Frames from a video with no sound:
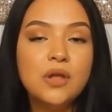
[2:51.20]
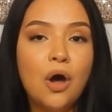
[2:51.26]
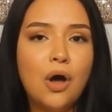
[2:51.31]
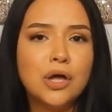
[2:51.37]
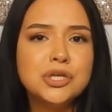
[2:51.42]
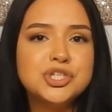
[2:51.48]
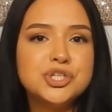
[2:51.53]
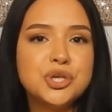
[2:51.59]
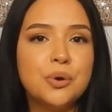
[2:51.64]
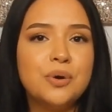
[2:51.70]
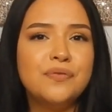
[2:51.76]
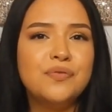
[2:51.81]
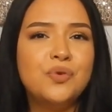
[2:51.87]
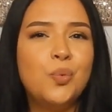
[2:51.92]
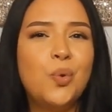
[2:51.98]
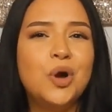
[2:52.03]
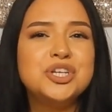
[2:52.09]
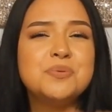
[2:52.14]
Also, if
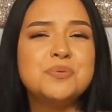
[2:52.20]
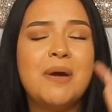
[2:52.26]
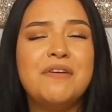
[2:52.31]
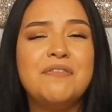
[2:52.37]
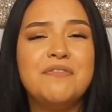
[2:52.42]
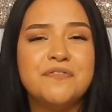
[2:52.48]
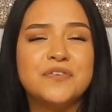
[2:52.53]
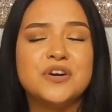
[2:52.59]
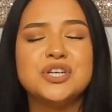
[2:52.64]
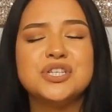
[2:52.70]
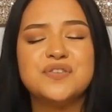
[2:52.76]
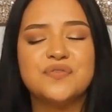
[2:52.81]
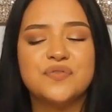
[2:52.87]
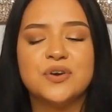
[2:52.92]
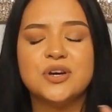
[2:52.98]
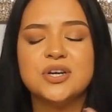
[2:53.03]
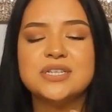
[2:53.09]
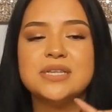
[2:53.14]
you watch my first
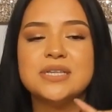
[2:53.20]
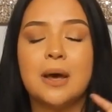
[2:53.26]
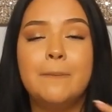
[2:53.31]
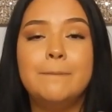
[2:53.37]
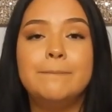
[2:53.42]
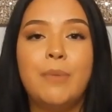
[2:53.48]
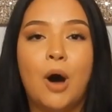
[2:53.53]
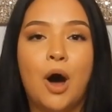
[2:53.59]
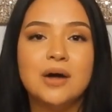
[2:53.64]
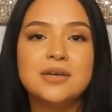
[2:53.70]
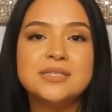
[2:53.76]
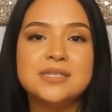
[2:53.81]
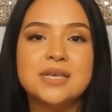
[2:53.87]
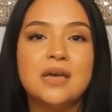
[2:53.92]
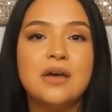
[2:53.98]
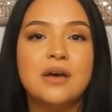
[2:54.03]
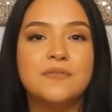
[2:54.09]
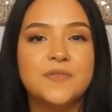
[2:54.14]

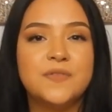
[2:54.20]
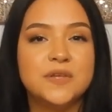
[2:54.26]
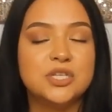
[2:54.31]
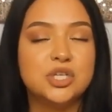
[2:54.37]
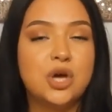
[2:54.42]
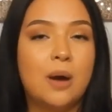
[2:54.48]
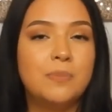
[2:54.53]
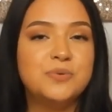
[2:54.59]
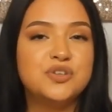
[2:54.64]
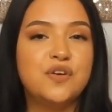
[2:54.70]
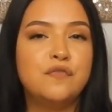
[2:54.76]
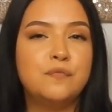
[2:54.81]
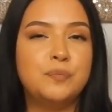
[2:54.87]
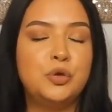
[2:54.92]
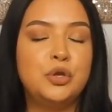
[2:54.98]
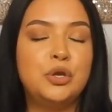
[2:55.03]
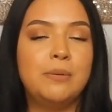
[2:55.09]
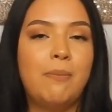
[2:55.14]
unboxing of the Top Shelf
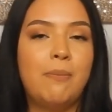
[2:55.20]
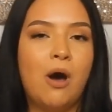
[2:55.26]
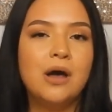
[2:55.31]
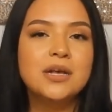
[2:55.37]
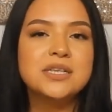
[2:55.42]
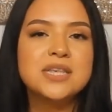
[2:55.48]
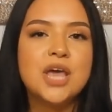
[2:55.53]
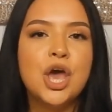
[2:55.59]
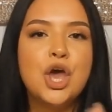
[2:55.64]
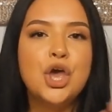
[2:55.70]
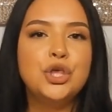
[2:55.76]
Beauty box,